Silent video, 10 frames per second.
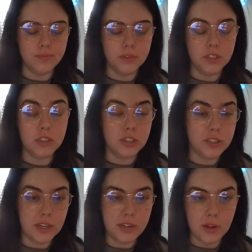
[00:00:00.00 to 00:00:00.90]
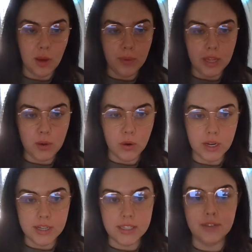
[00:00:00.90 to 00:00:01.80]
suggested I do to help me
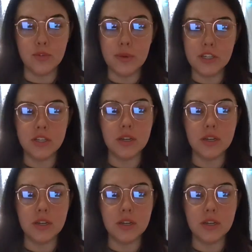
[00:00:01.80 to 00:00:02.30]
organize the information,